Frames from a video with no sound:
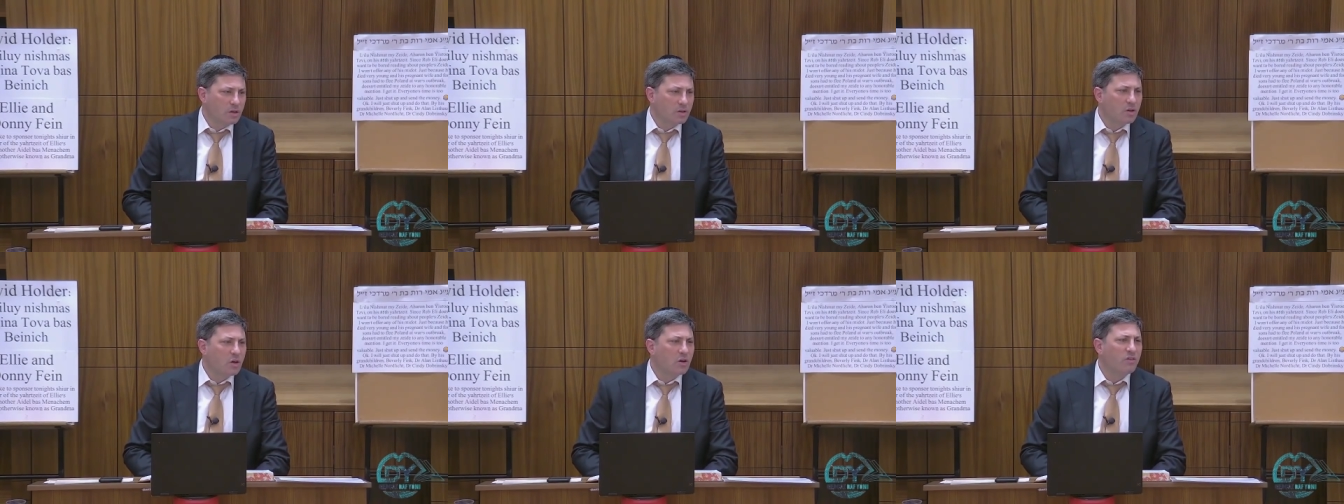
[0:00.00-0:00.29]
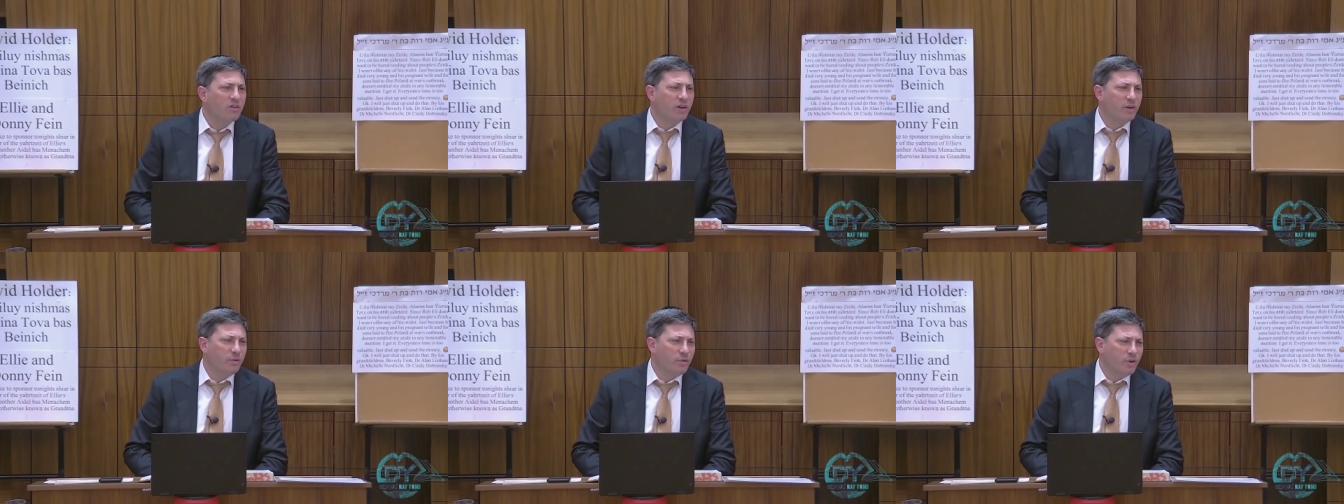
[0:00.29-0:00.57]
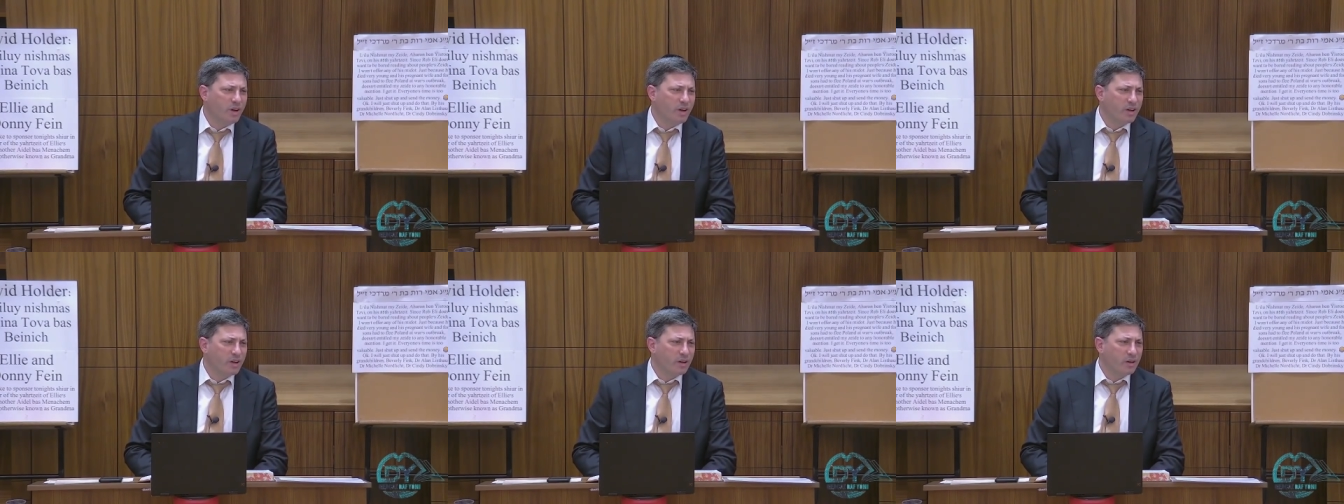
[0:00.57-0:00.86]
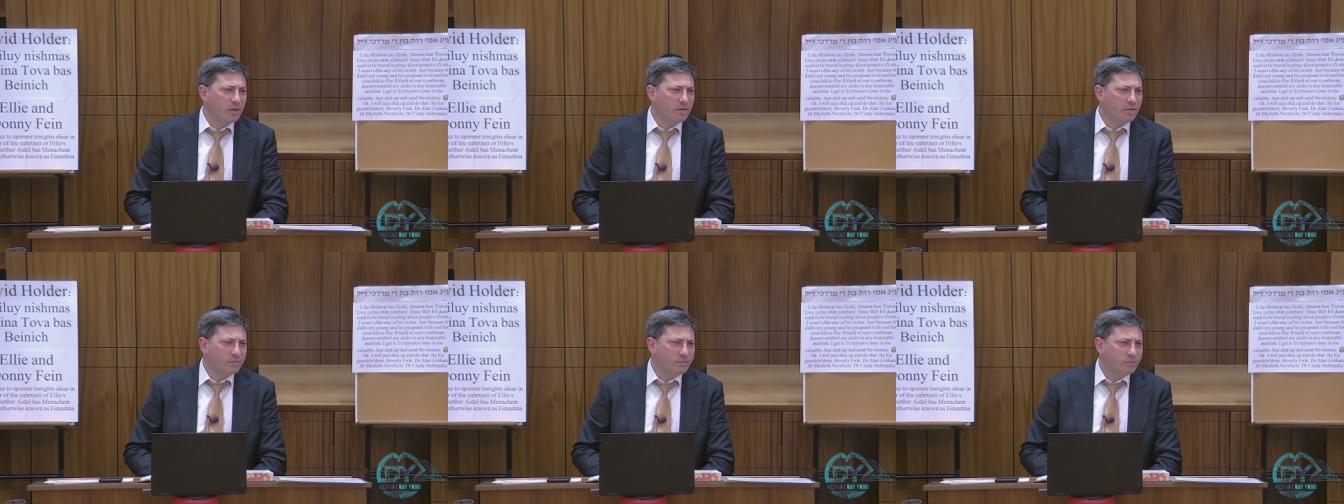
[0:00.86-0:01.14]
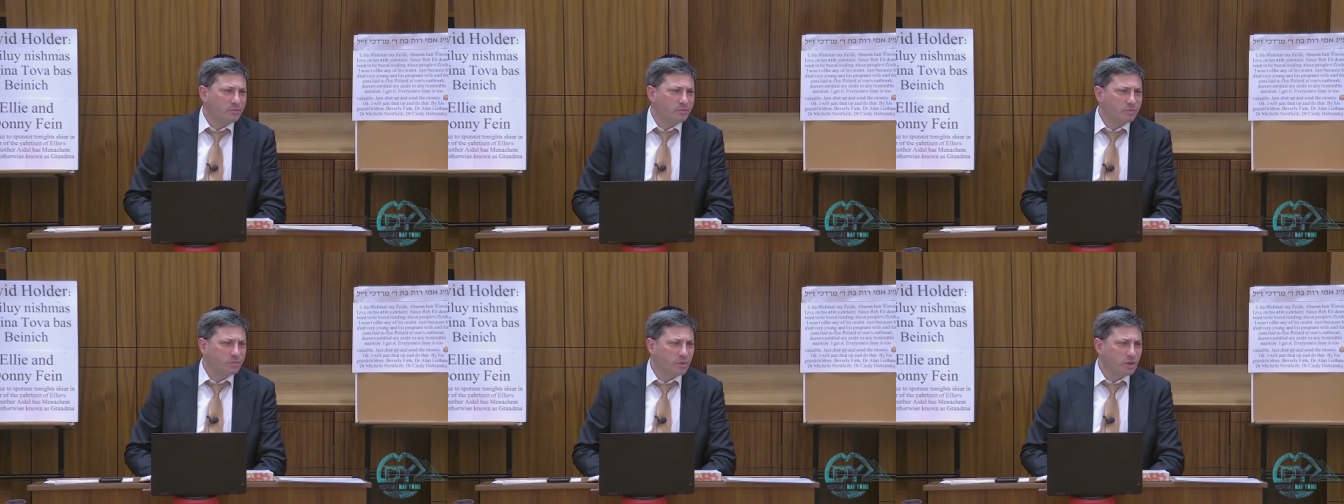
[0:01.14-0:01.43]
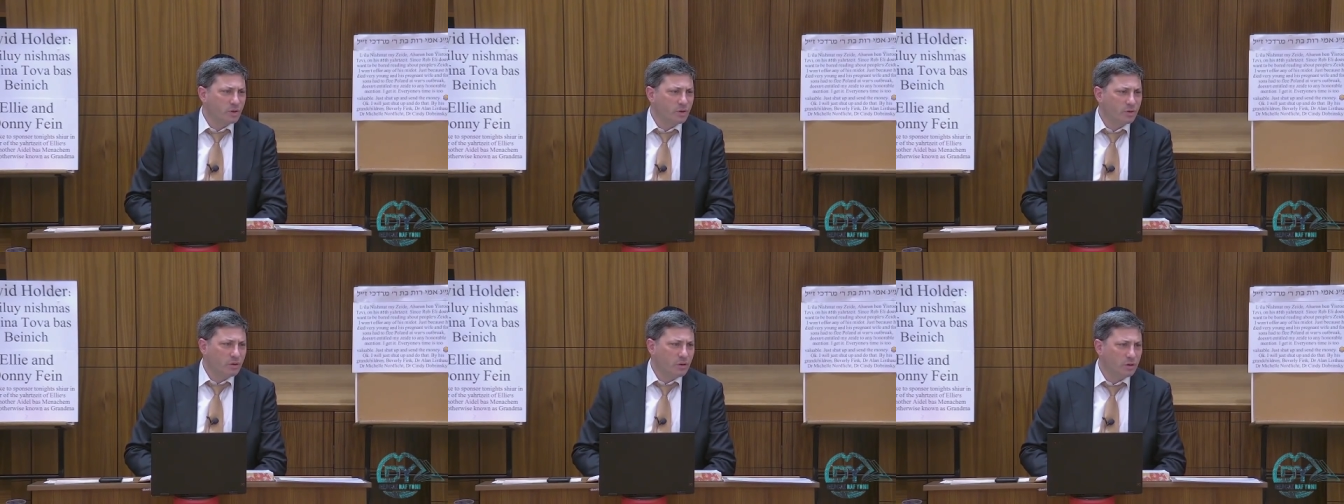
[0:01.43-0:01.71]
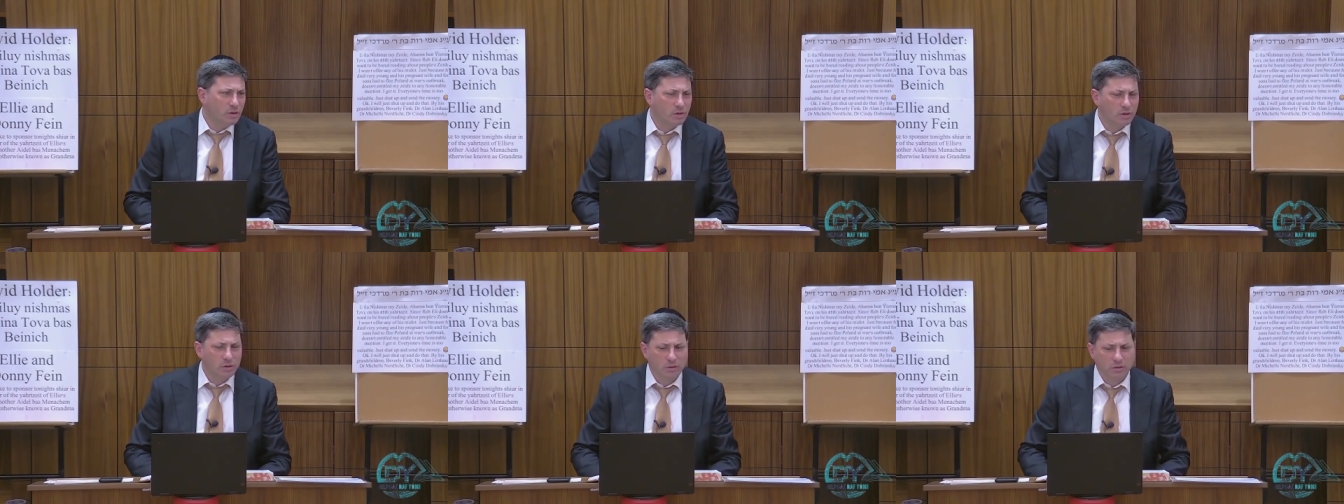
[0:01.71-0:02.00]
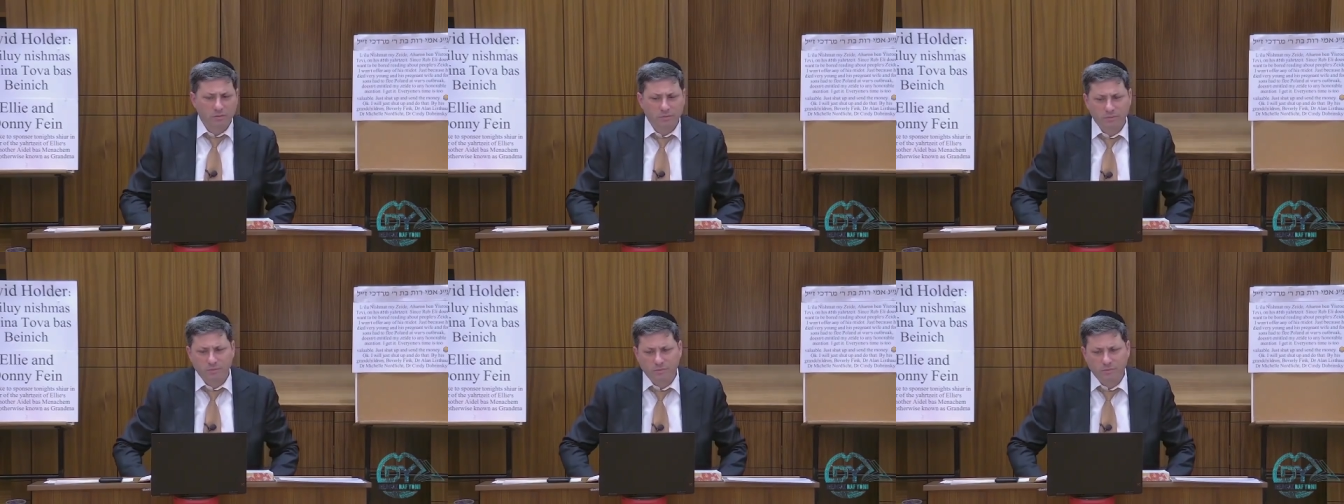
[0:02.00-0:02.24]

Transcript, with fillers: Dov Ehrenreich. We'll go on.